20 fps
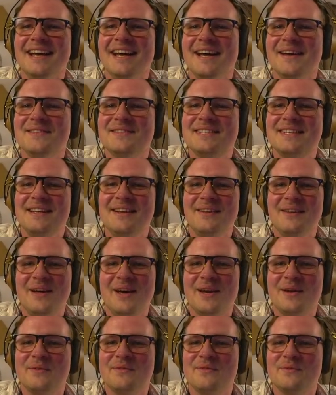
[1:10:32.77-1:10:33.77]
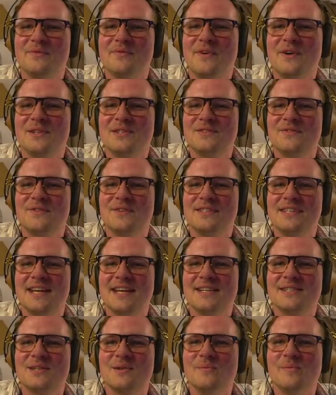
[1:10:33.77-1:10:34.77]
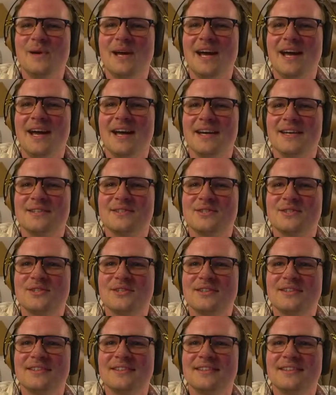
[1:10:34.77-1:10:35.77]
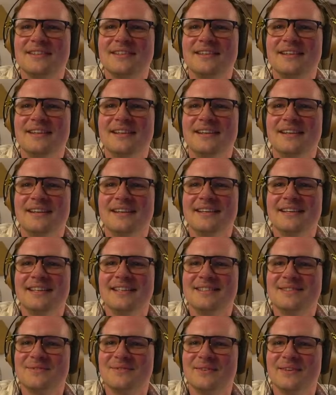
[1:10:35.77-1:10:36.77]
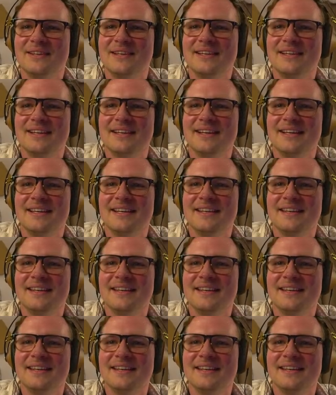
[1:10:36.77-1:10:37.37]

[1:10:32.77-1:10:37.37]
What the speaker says: seen a lot of votes for Dash and Bash. It's really good.